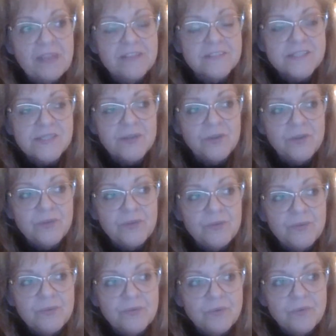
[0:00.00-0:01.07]
And
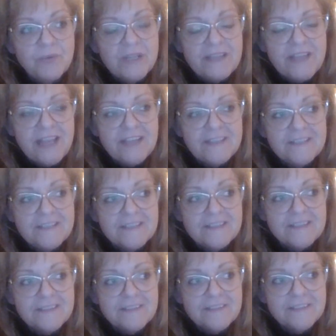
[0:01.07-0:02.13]
so when that
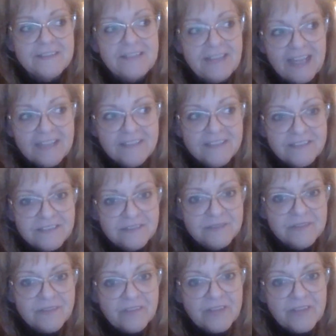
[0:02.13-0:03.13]
little